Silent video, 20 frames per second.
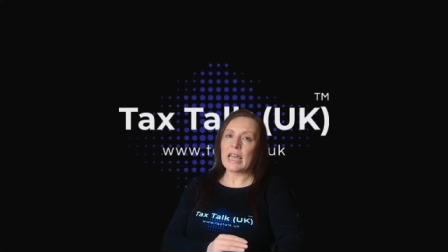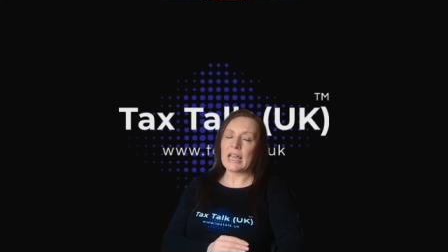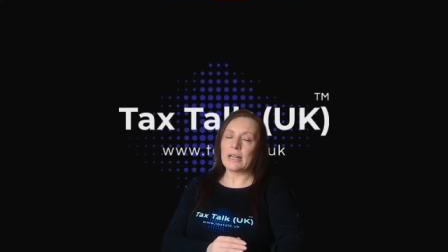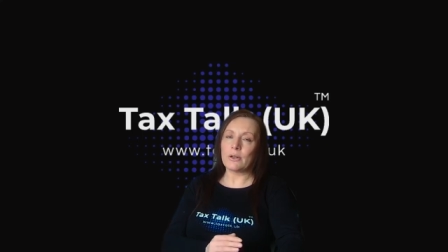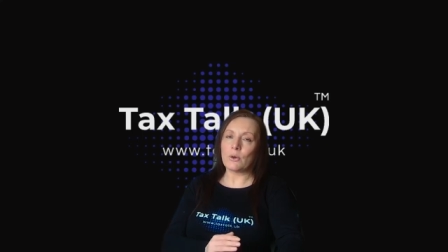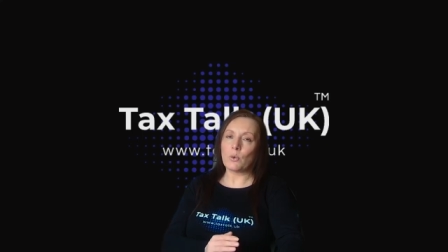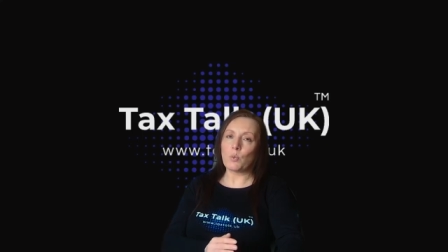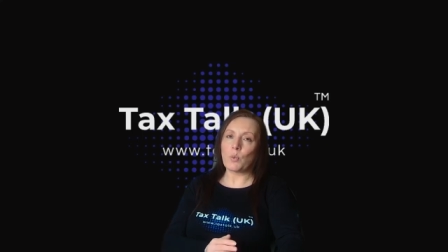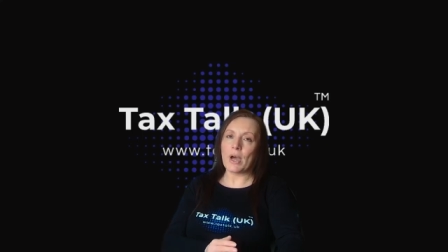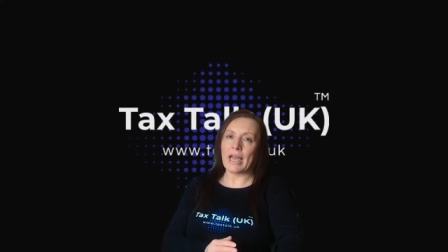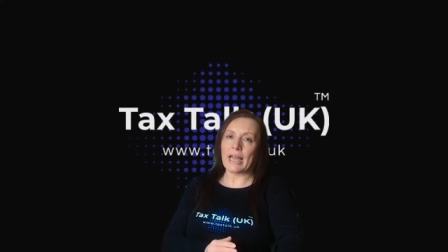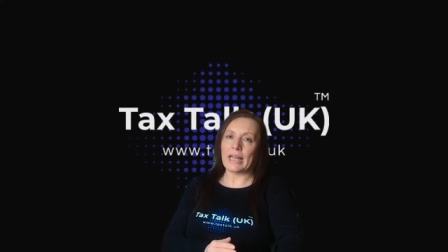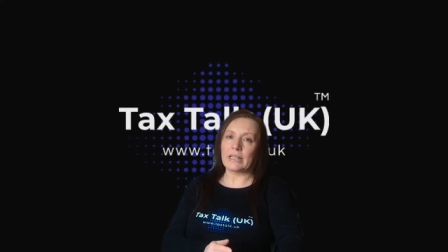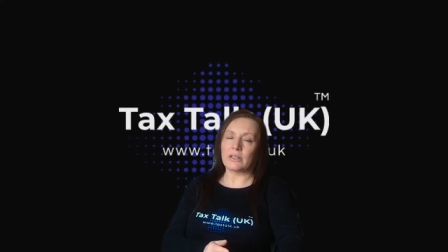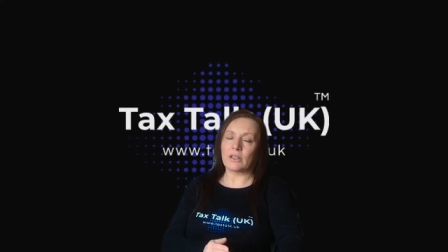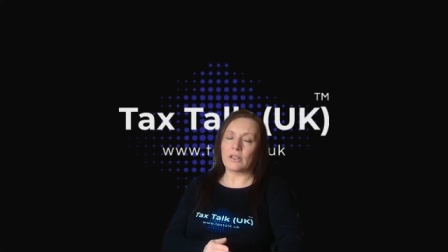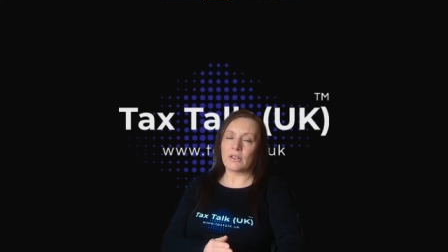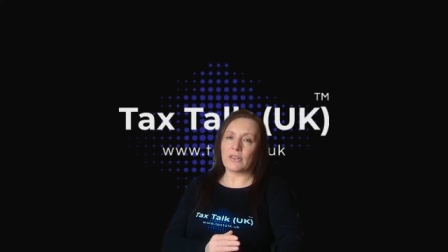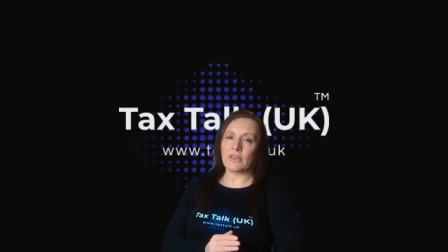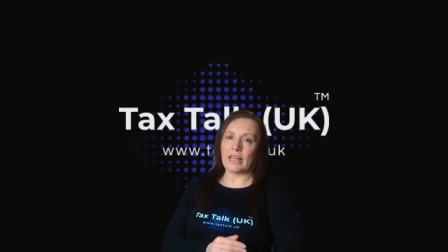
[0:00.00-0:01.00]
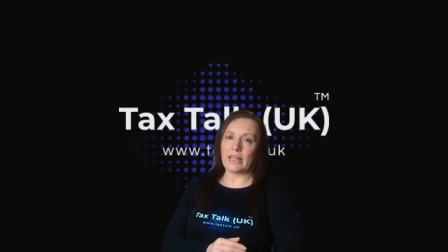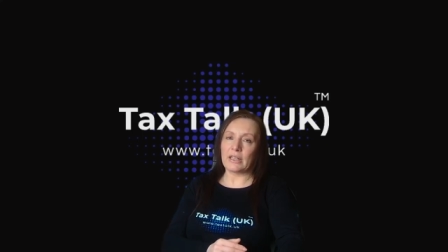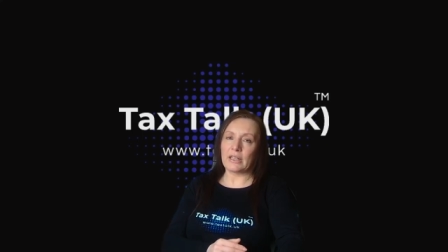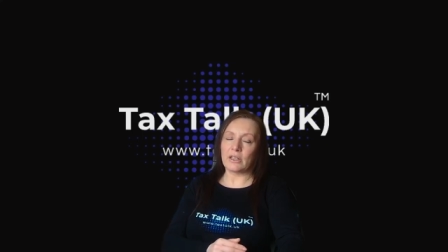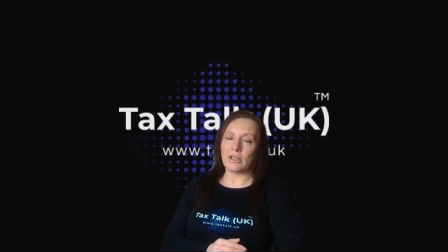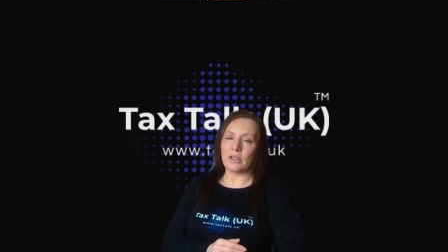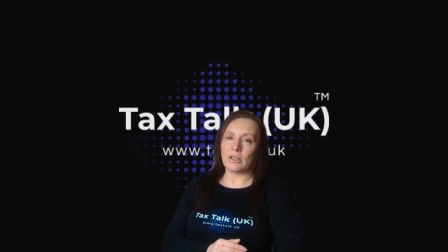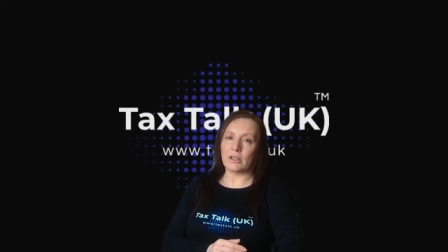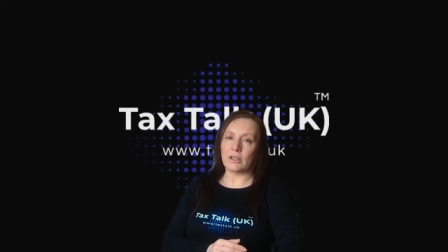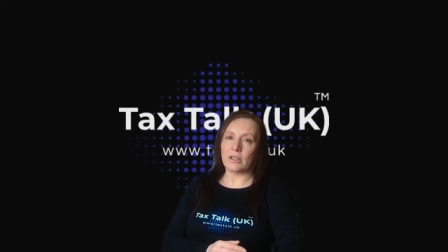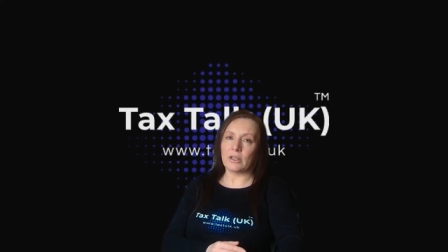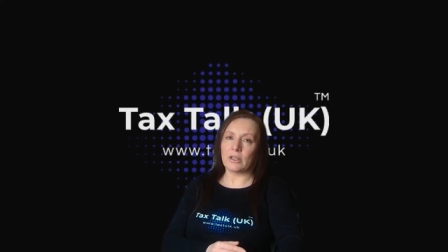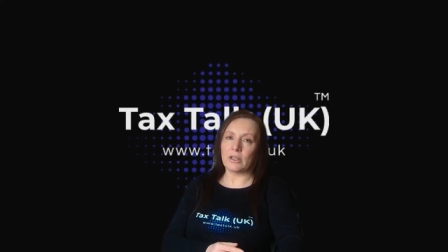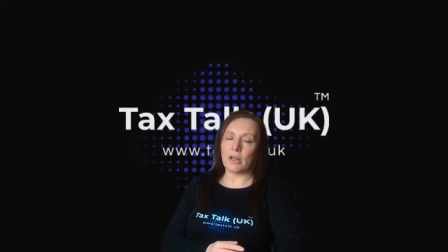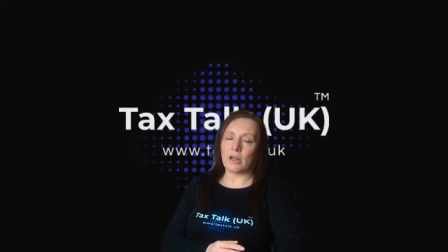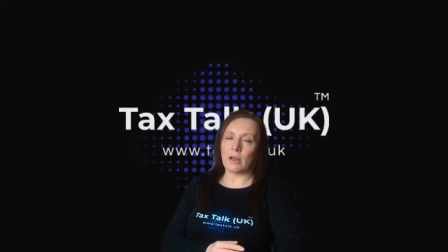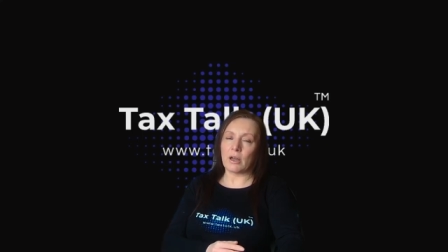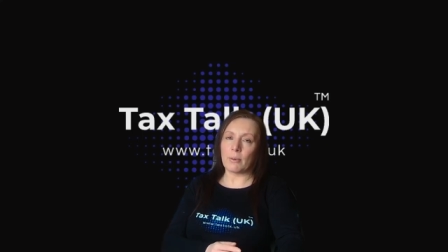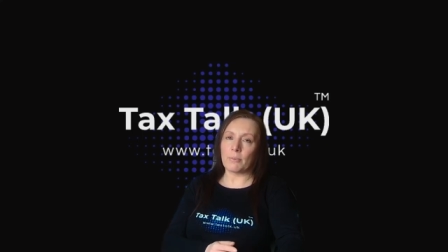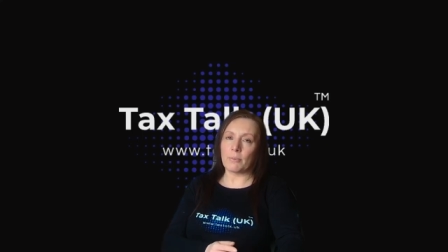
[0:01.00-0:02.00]
in a way that they
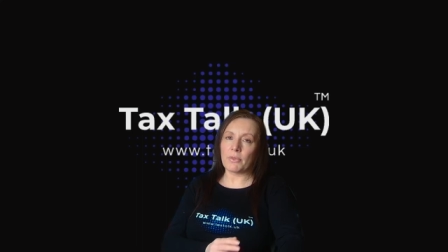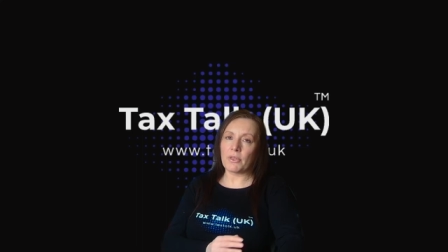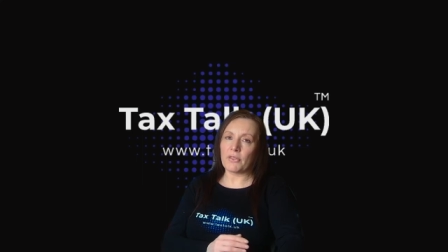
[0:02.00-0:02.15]
can um,